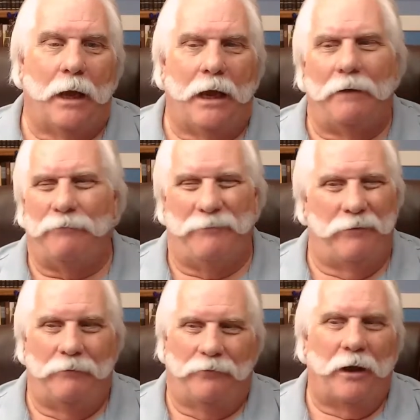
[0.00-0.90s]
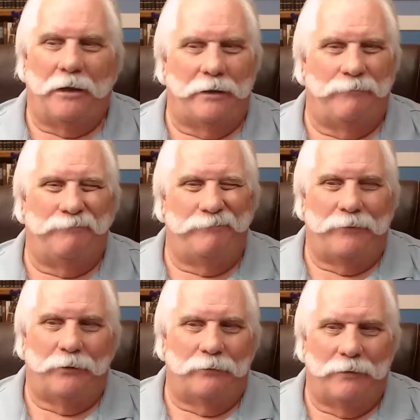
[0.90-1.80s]
And I frankly
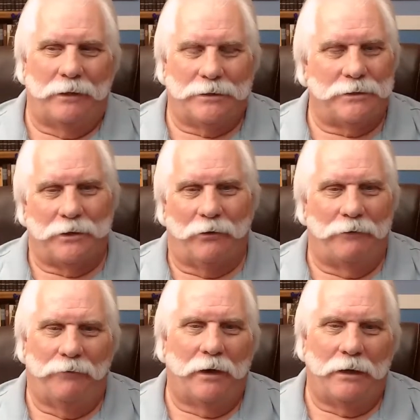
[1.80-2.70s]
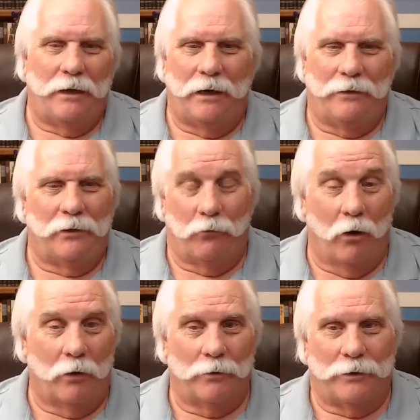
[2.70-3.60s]
don't necessarily find anything
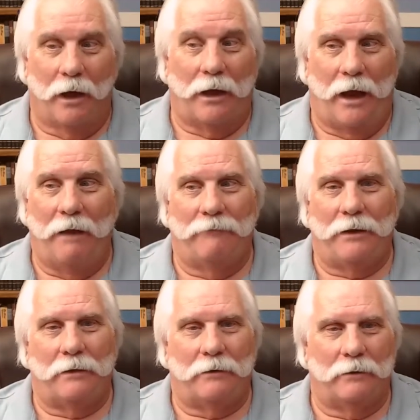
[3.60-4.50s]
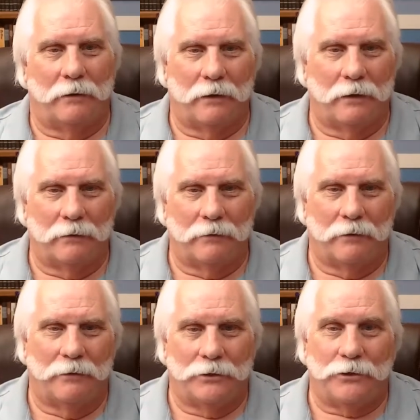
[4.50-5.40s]
wrong with not having
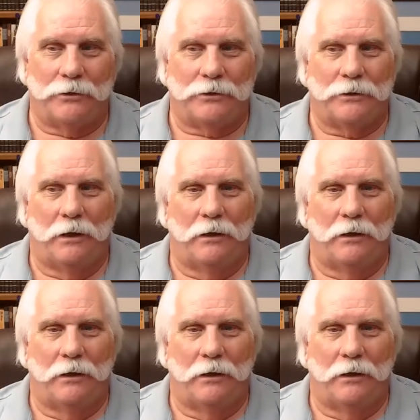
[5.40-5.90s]
the church,